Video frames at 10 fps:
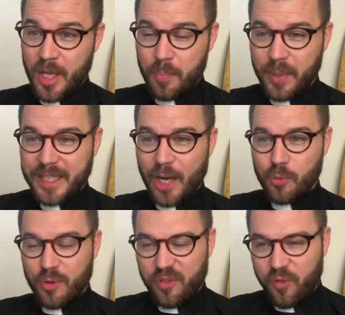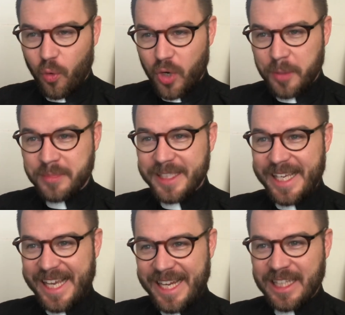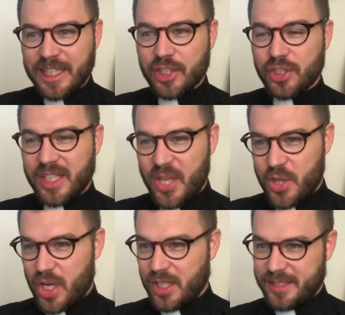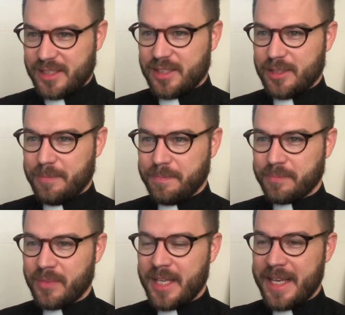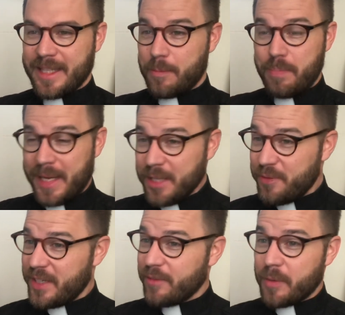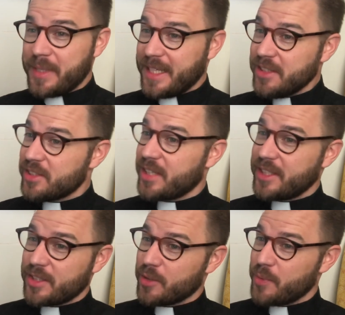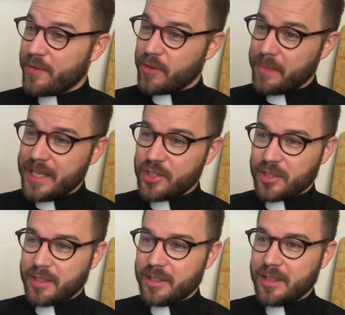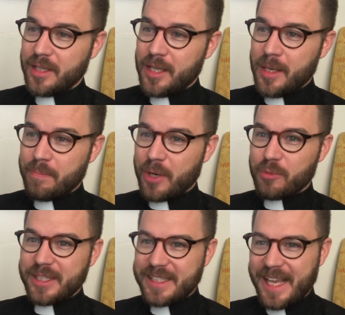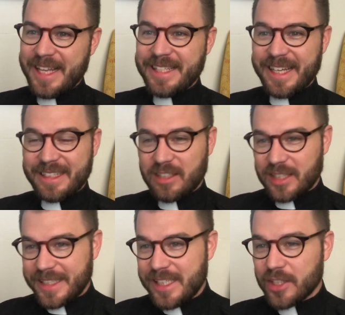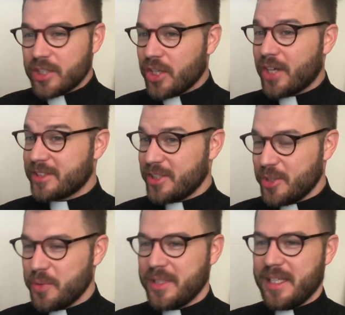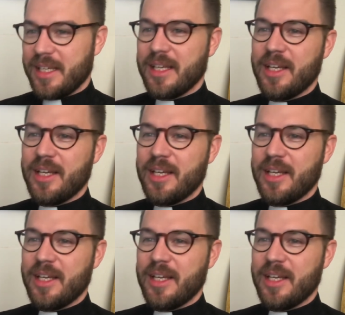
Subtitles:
but a reformed English Catholicism that benefited from the insights of the Reformation, but retained a clear continuity